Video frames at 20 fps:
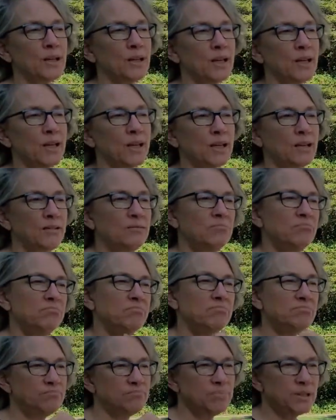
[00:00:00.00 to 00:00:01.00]
And
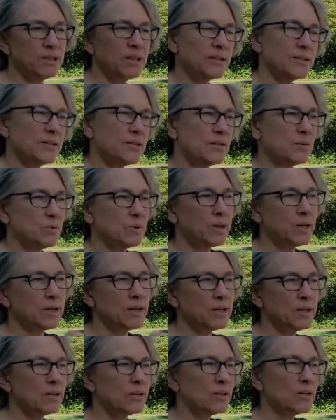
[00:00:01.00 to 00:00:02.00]
because of the
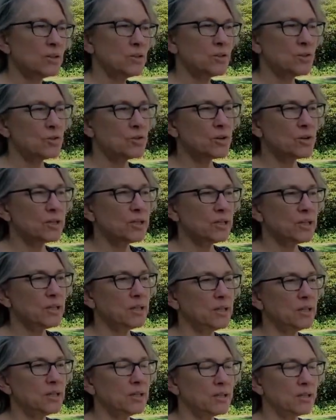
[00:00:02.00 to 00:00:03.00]
way they're
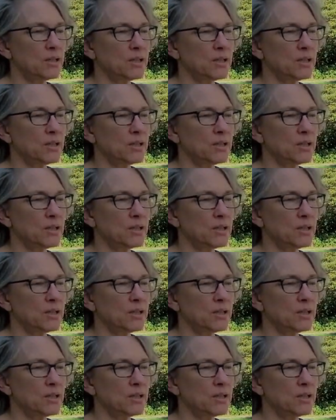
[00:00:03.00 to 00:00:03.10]
constructed,